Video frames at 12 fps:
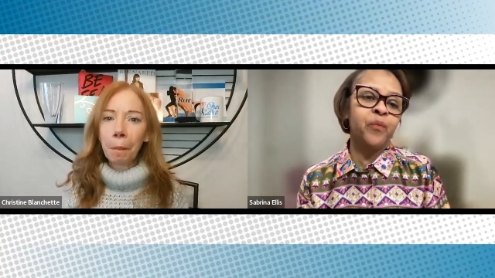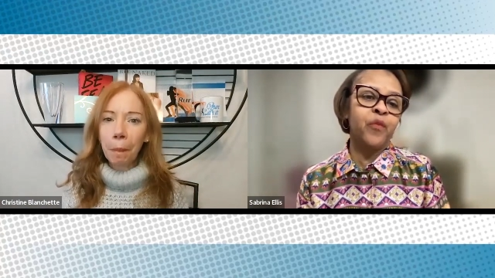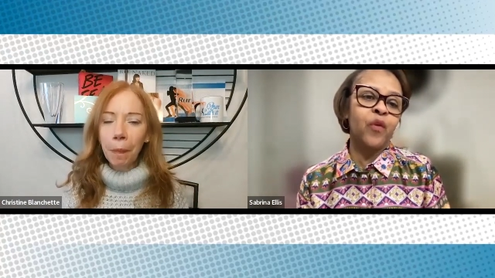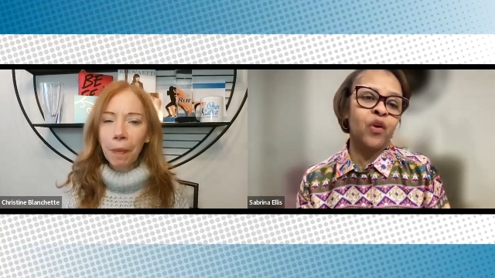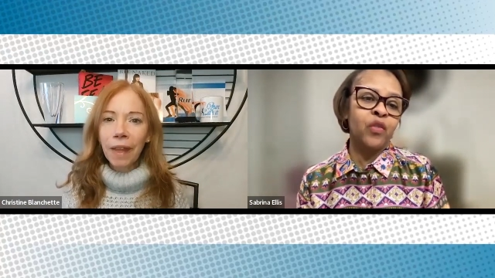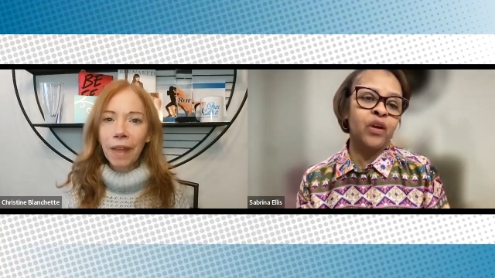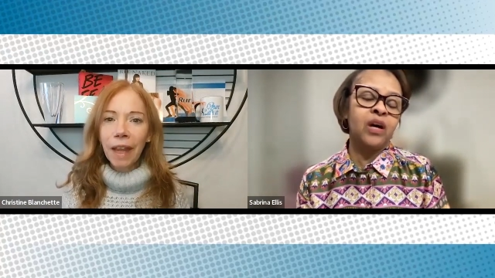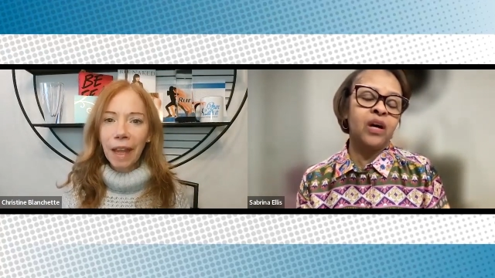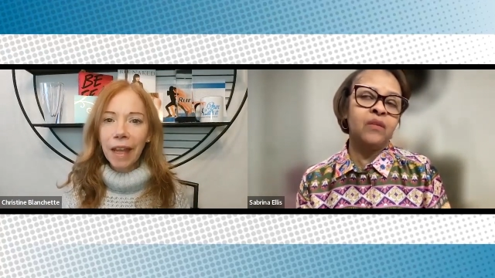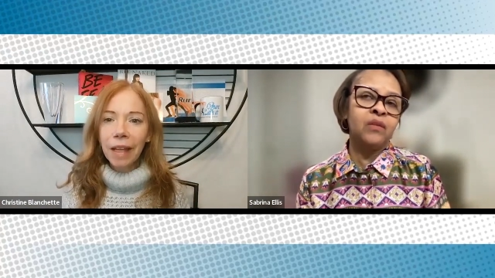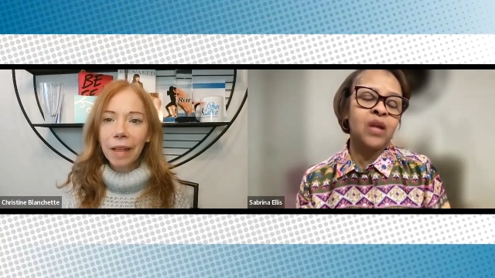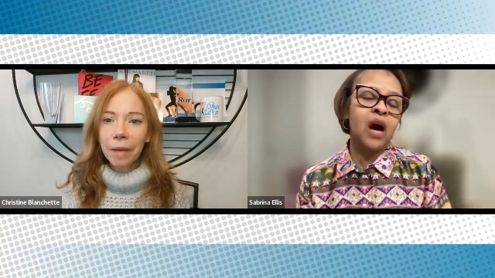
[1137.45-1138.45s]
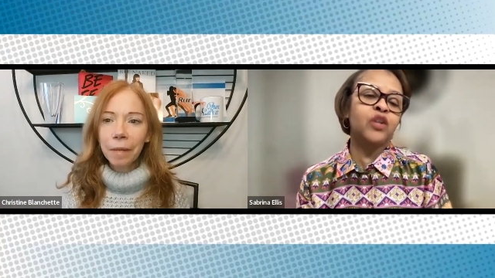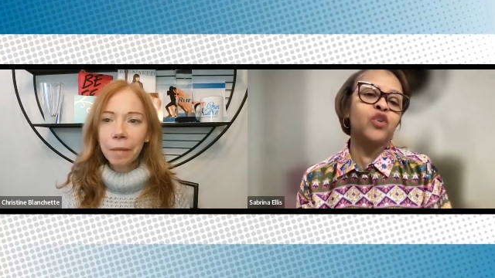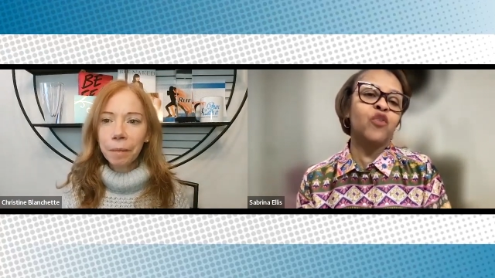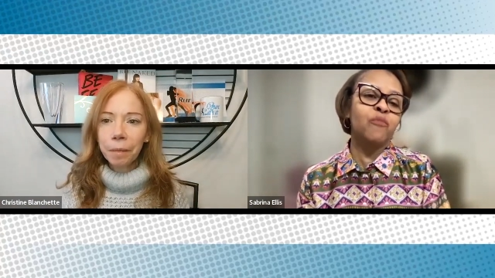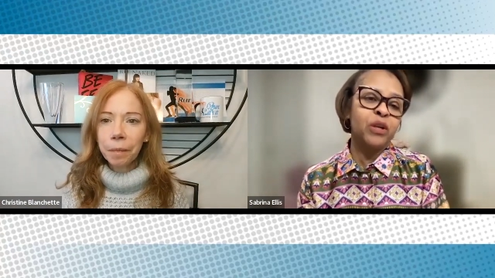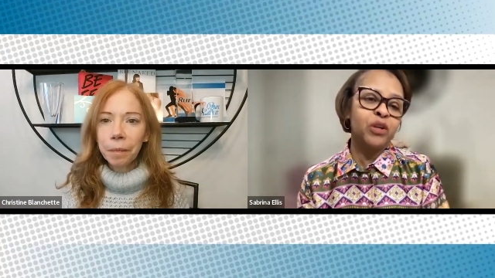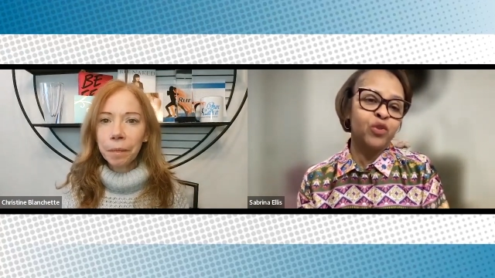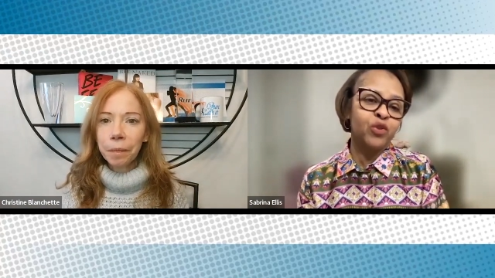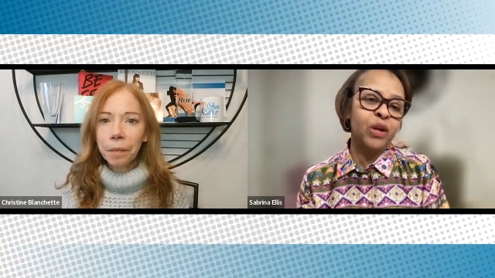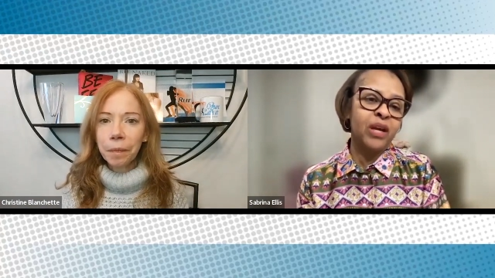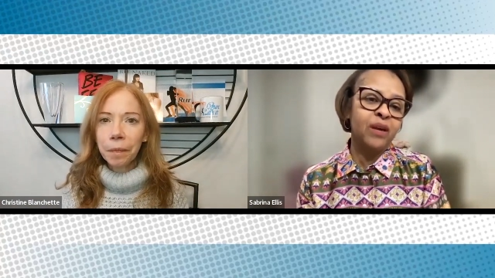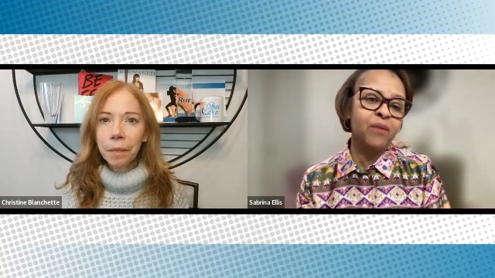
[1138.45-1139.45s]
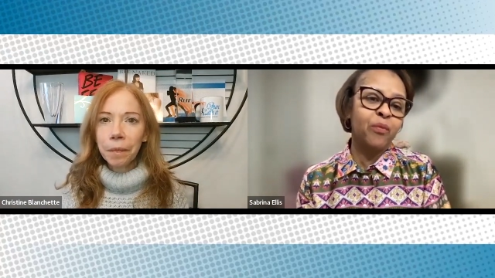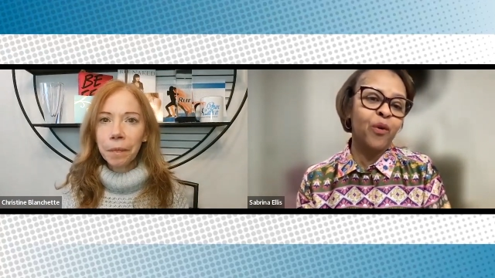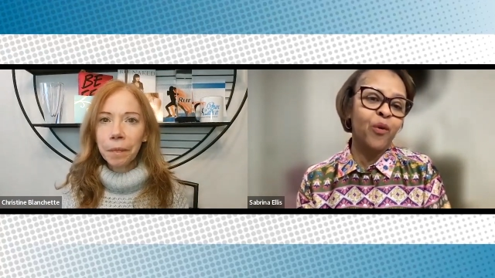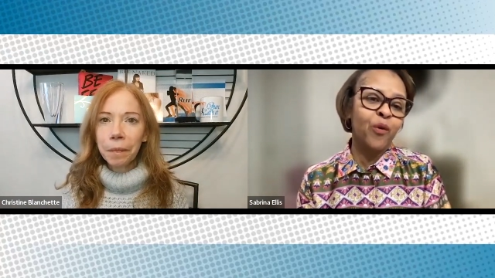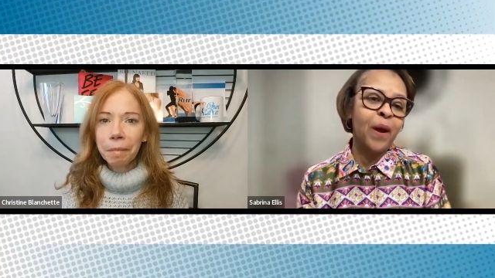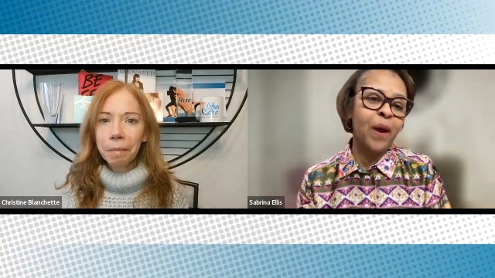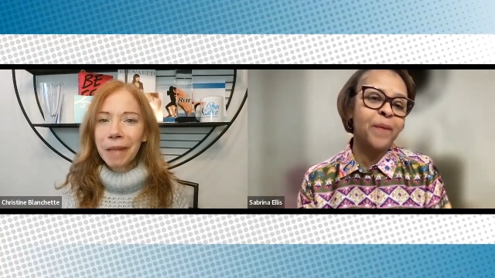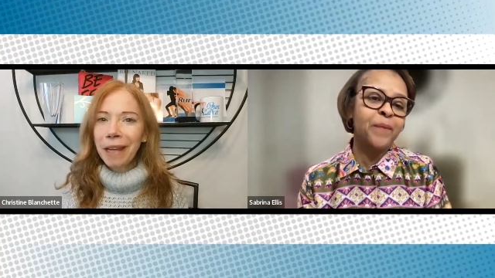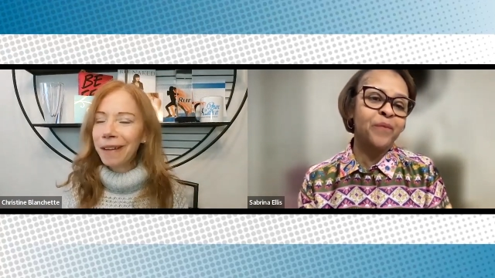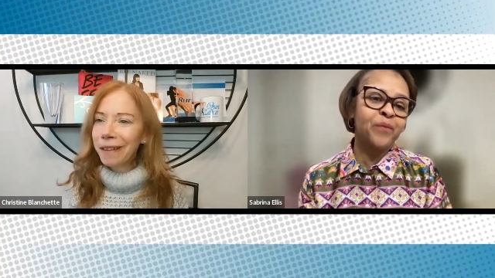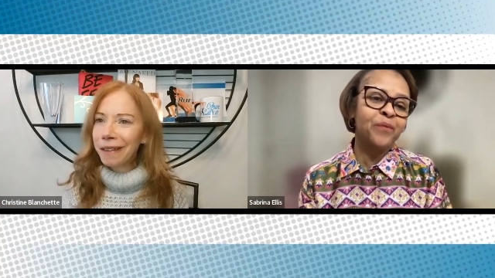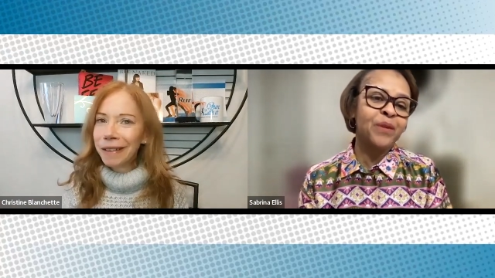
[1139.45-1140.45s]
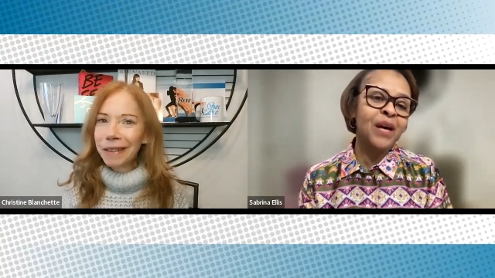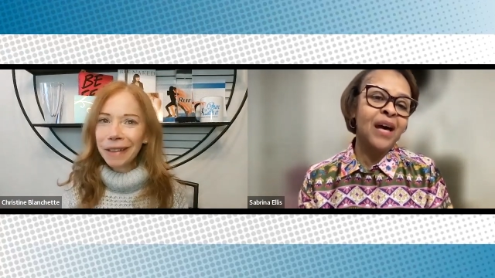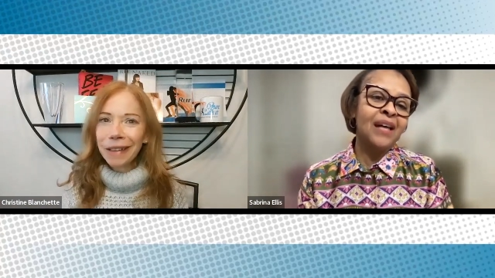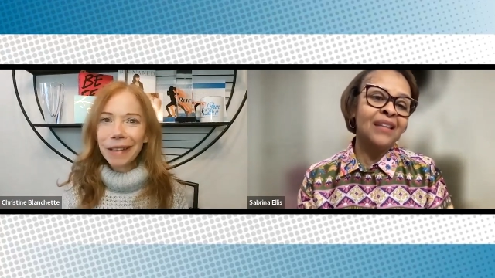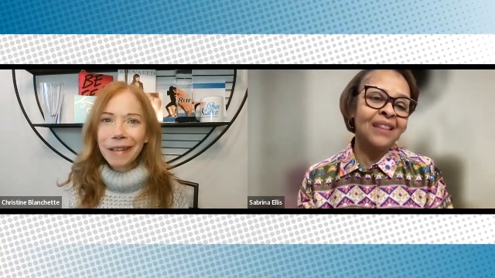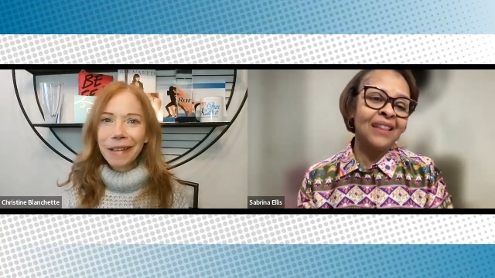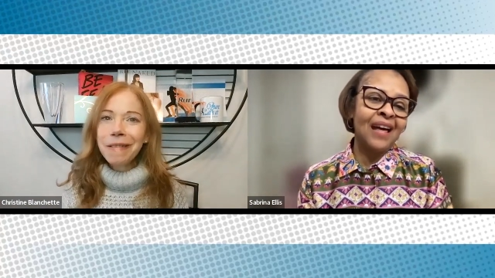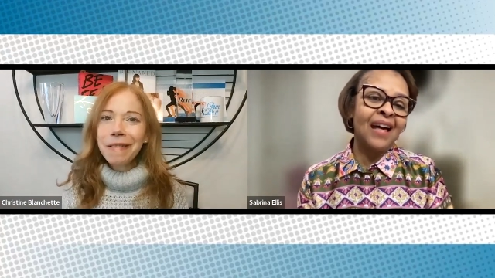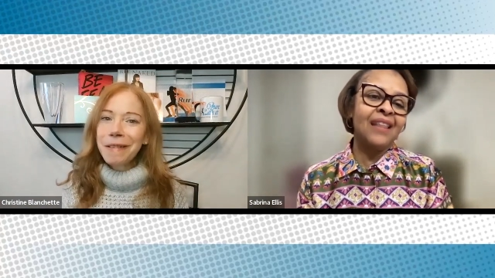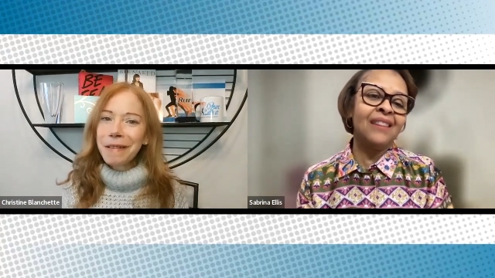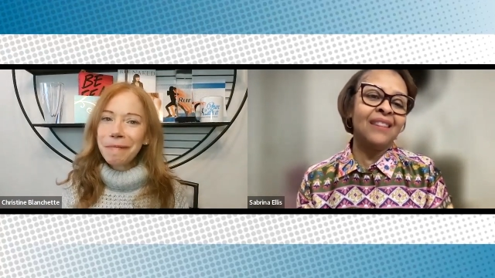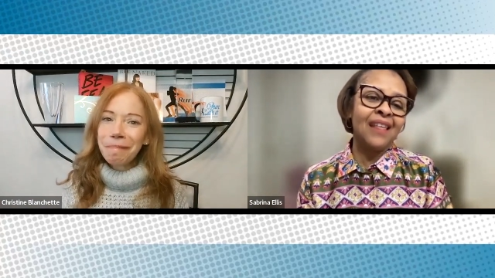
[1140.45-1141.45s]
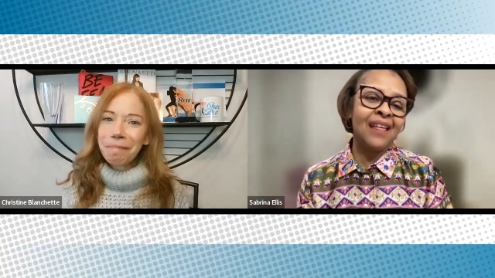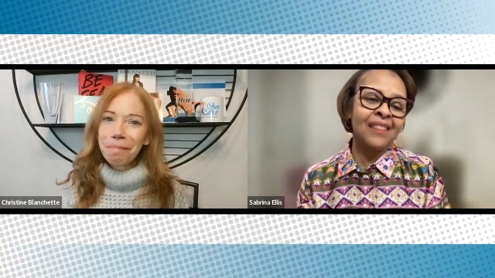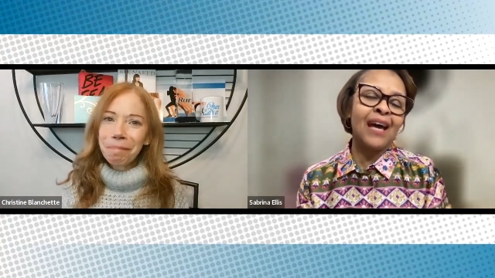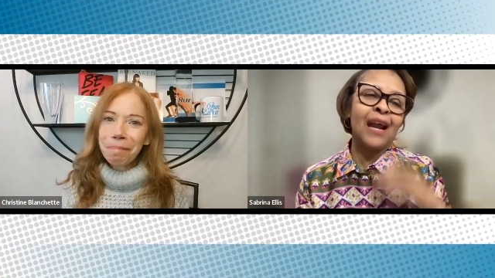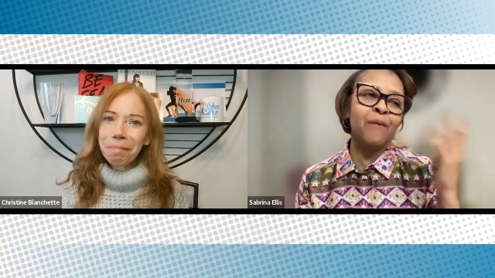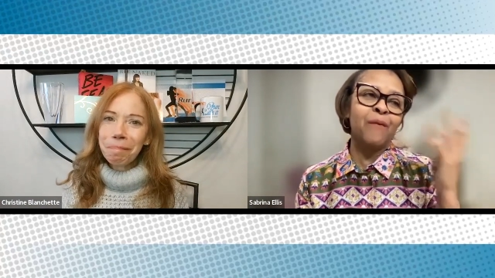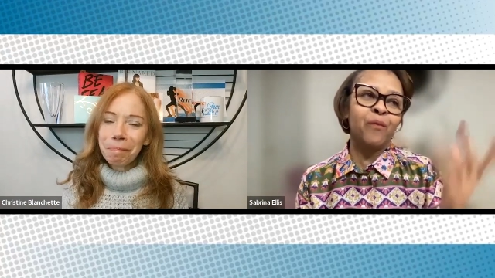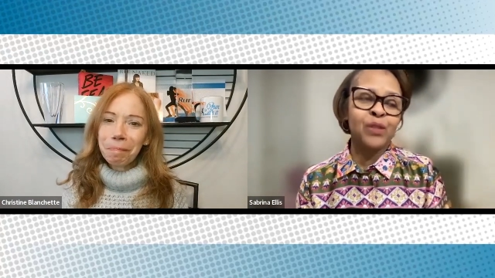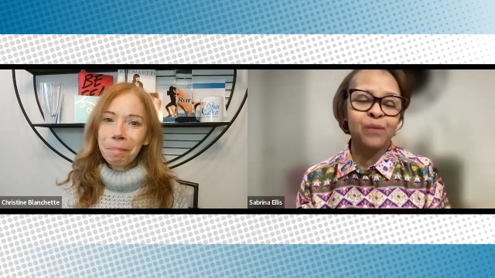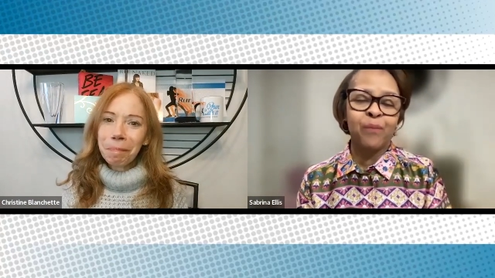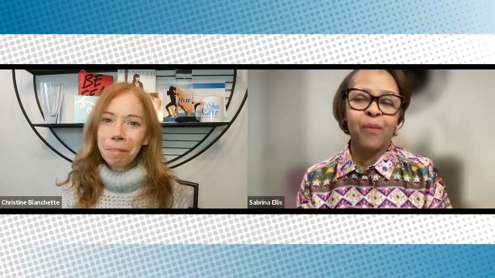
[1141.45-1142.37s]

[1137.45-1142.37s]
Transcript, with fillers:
Speaker 1: for the Doctor of Ministry program and that I was a